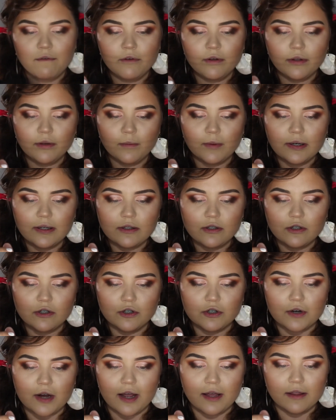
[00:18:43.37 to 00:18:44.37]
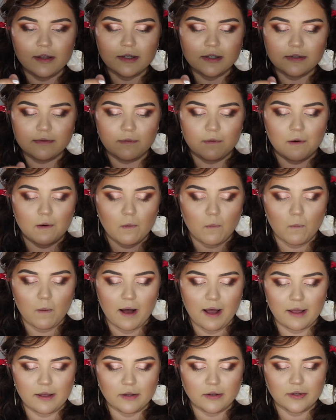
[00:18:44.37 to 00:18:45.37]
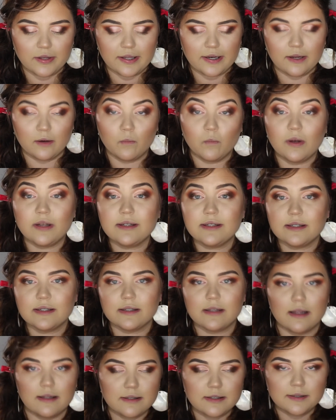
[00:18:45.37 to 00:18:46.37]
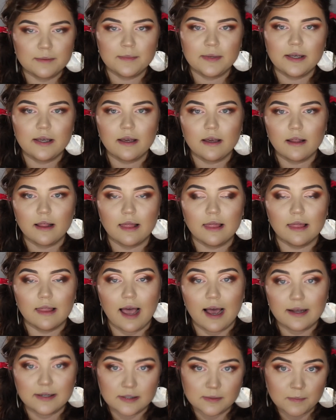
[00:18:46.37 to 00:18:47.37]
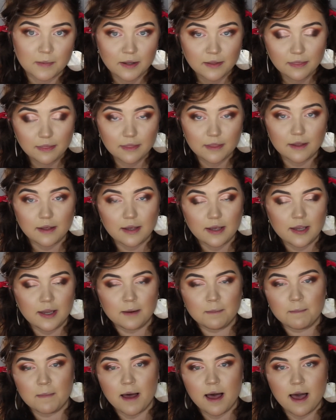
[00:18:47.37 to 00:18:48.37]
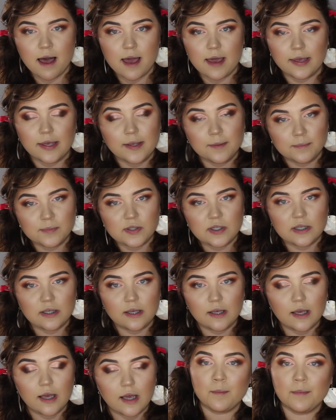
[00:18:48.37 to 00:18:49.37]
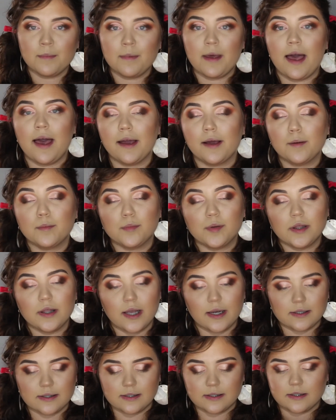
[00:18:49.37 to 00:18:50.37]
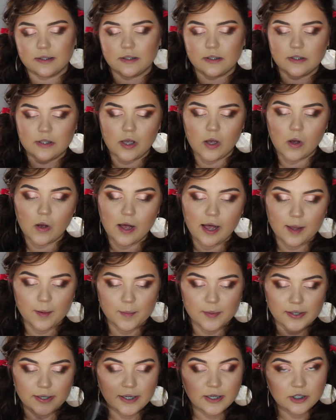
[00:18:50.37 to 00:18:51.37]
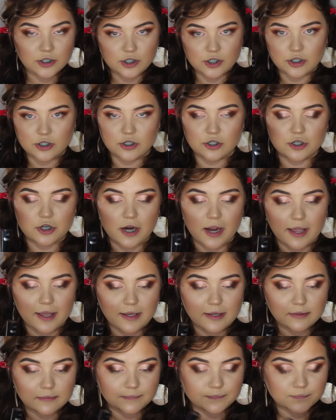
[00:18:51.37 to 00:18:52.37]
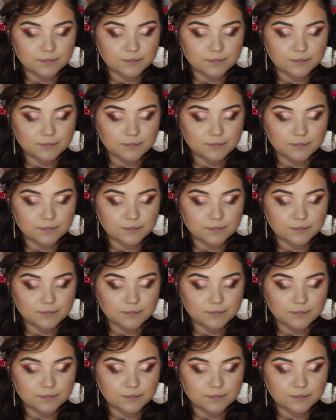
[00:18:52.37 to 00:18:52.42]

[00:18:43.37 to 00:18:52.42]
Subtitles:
really wanted to try this for a while, and it was sent to me last month in my Ipsy bag plus, so I've been anxious to try it.